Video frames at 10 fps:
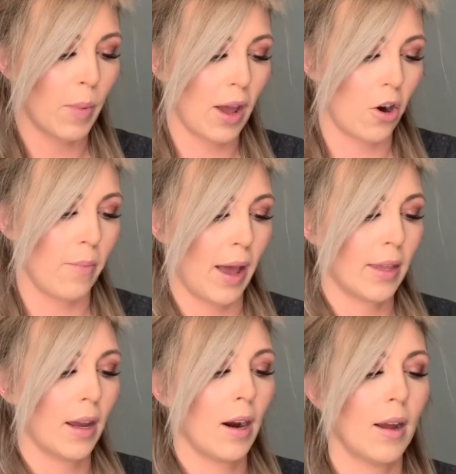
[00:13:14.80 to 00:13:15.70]
arm back
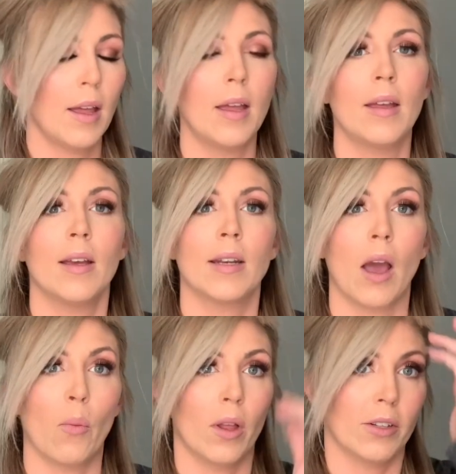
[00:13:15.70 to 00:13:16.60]
there. Now I
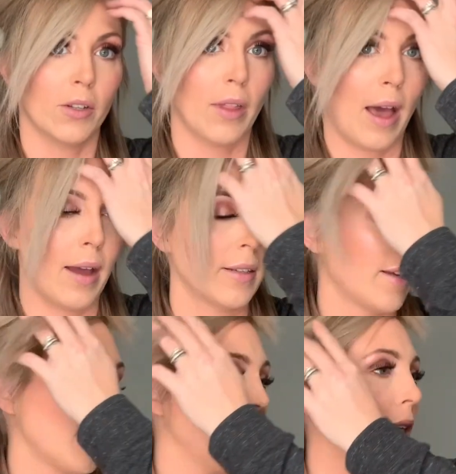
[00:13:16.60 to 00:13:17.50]
will do that
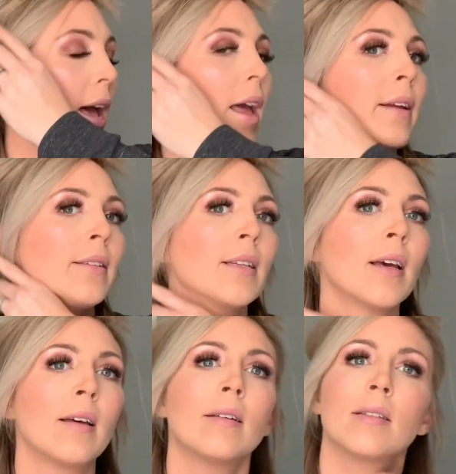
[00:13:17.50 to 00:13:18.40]
at the end
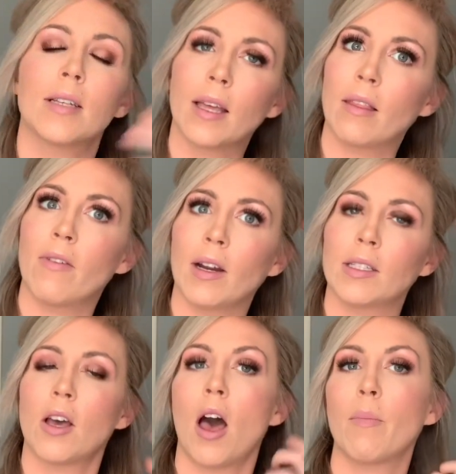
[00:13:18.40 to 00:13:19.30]
to get the very
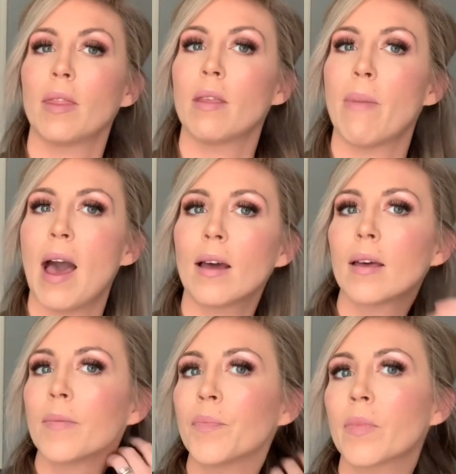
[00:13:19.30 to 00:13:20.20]
top in the back.
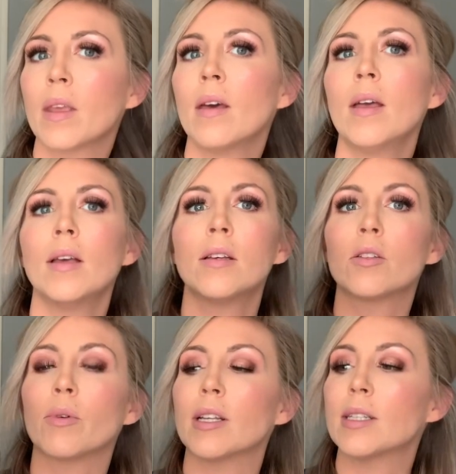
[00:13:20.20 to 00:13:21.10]
So
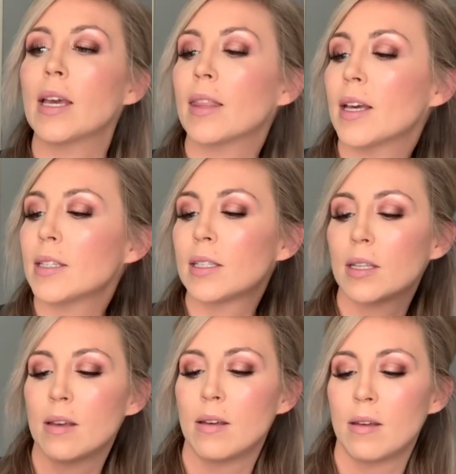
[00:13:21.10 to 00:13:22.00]
we're gonna take this.
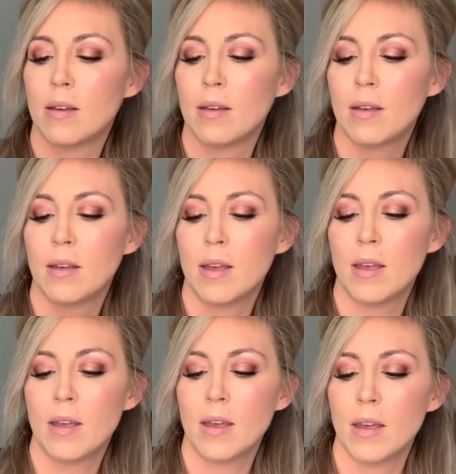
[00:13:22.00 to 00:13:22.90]

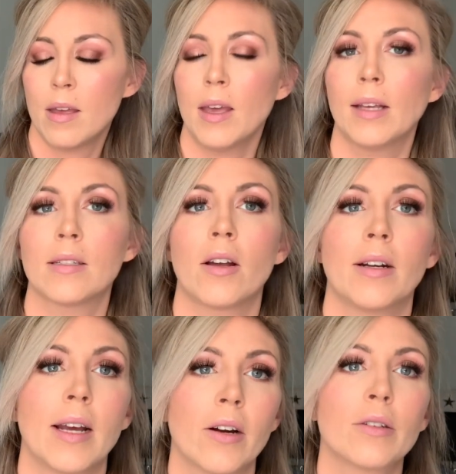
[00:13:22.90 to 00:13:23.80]
It's not an
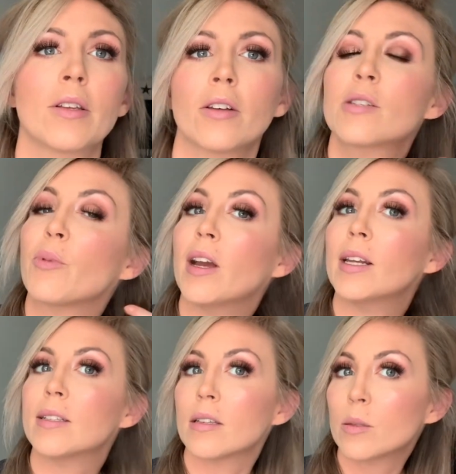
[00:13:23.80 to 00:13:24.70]
aerosol spray, it
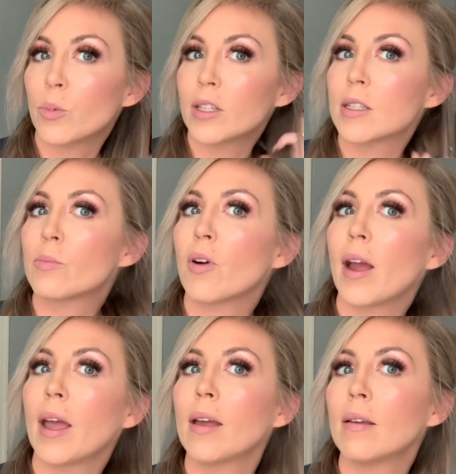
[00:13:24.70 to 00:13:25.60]
is a spritz spray.